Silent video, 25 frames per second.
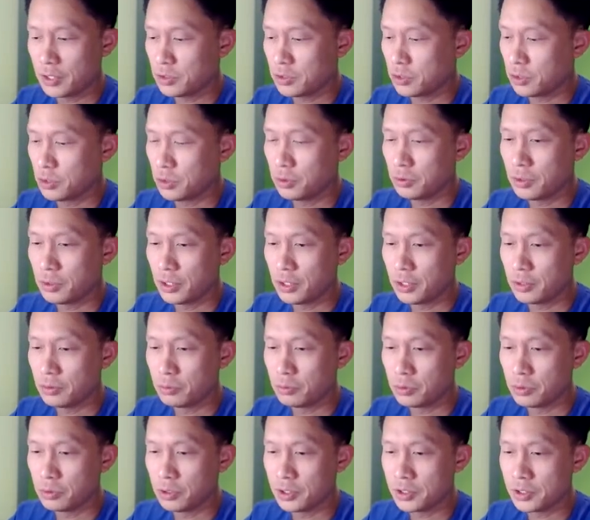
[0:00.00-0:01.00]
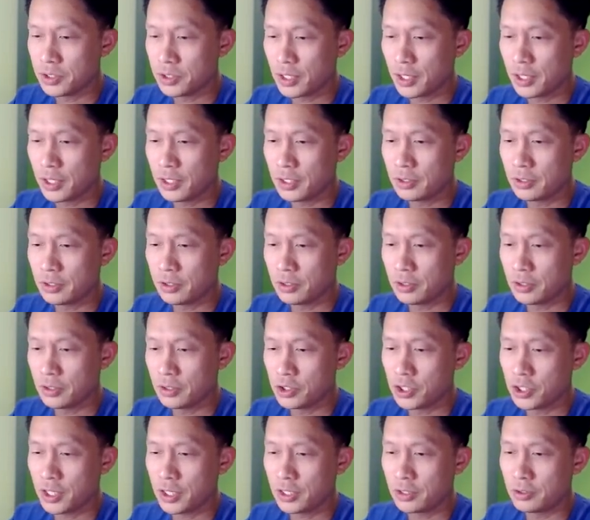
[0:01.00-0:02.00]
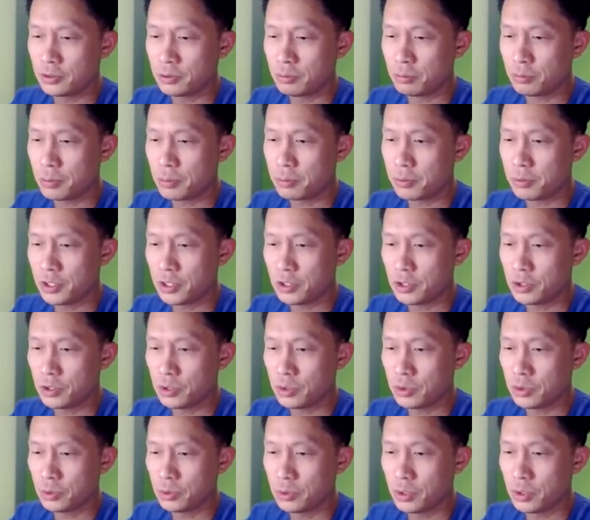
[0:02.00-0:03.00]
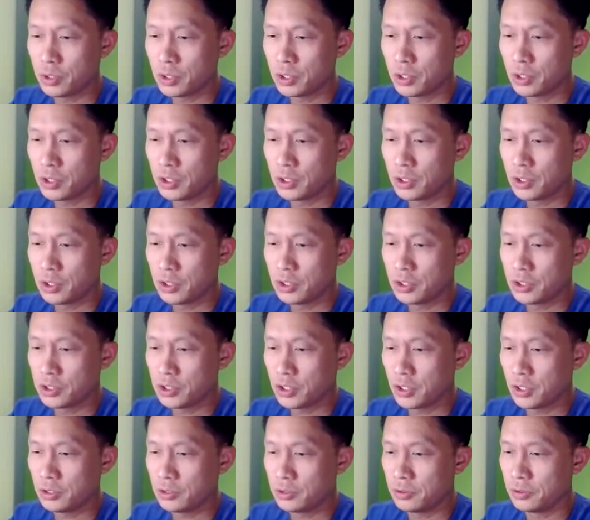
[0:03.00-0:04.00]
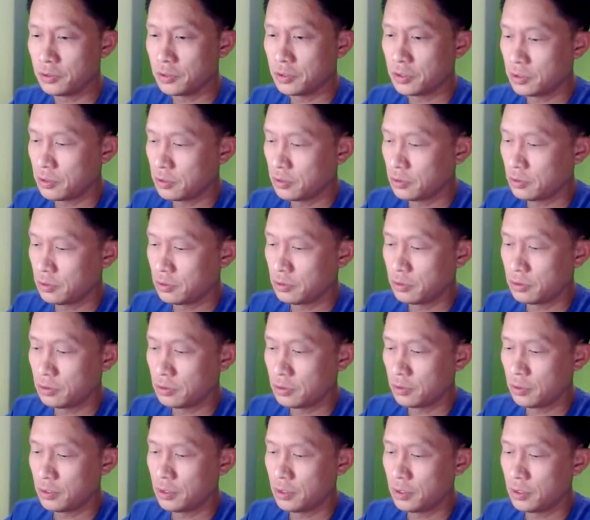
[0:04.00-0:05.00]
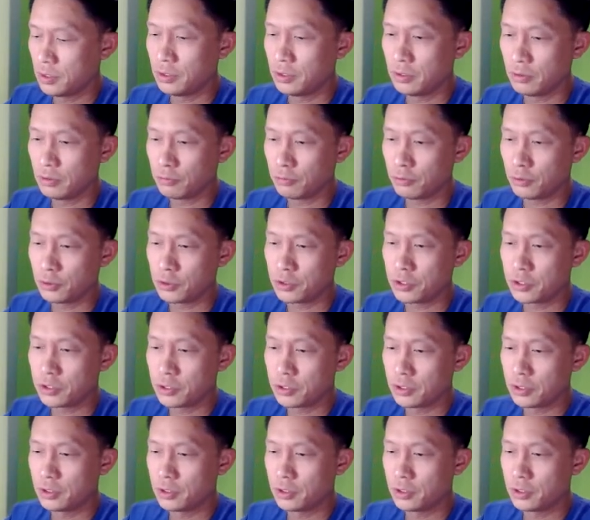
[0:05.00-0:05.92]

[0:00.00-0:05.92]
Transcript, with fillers: So then we'll assign the channel property to channels first.